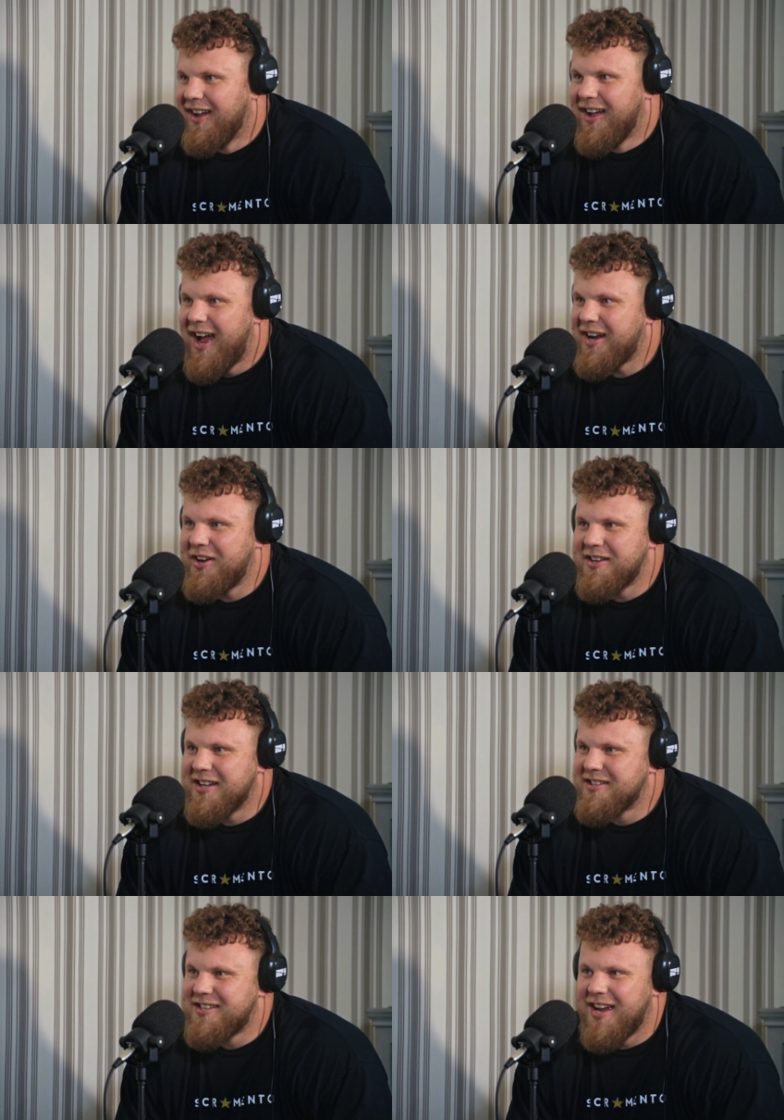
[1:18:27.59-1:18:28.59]
I could have
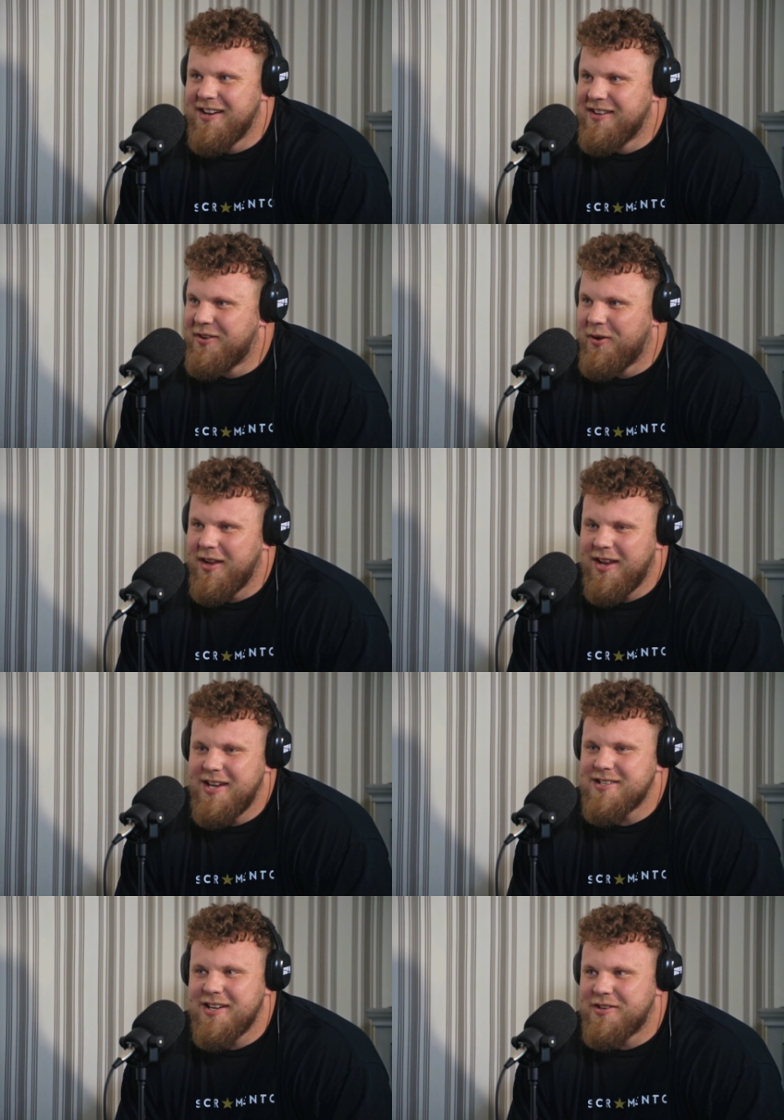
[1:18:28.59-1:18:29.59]
done something so
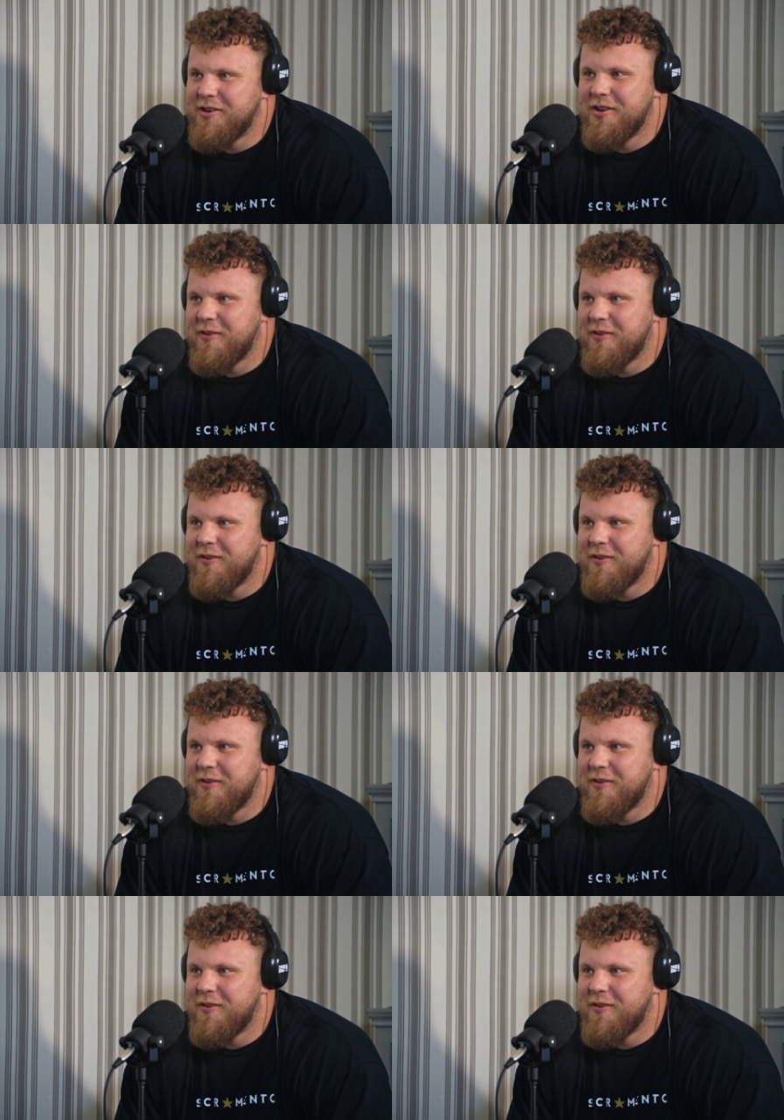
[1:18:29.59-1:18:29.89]
easy to do